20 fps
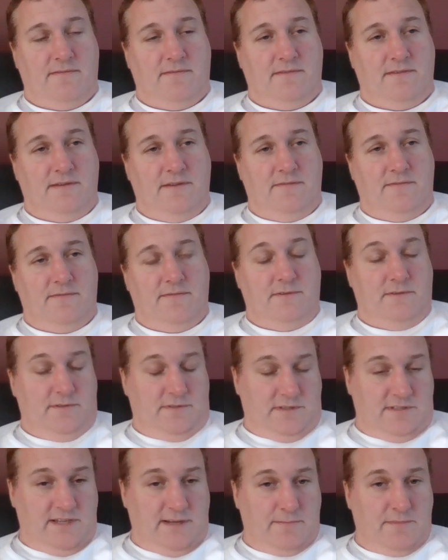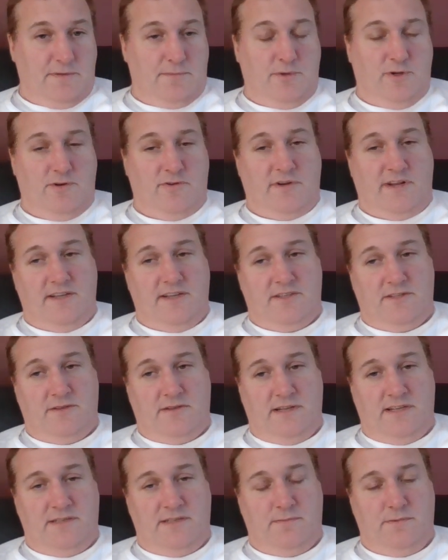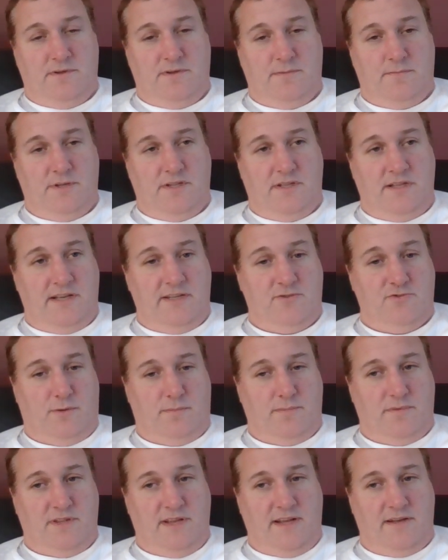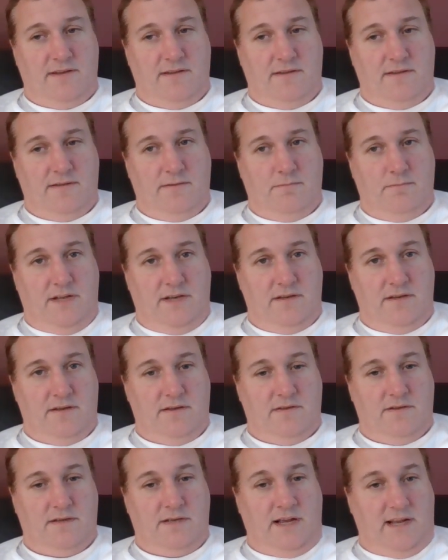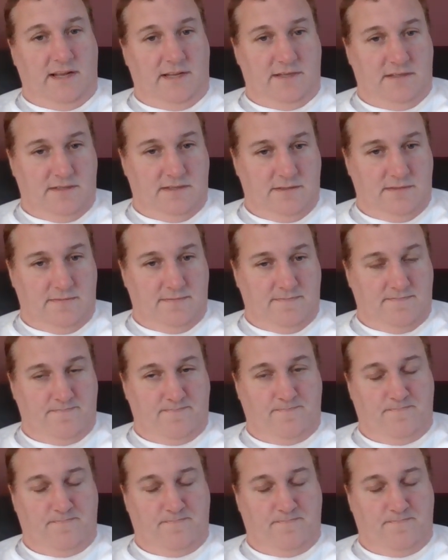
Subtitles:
of attempted murder against her husband, but they dropped that mid case.